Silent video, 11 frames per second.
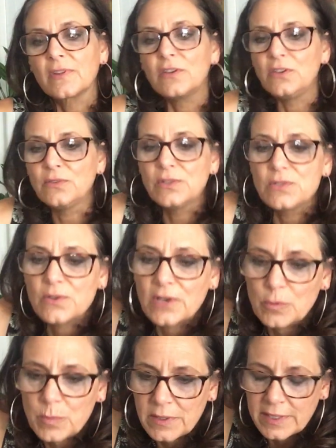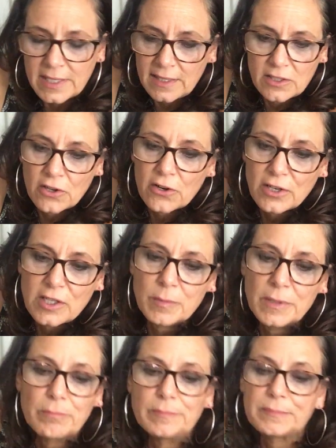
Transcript: lose credibility in your argument.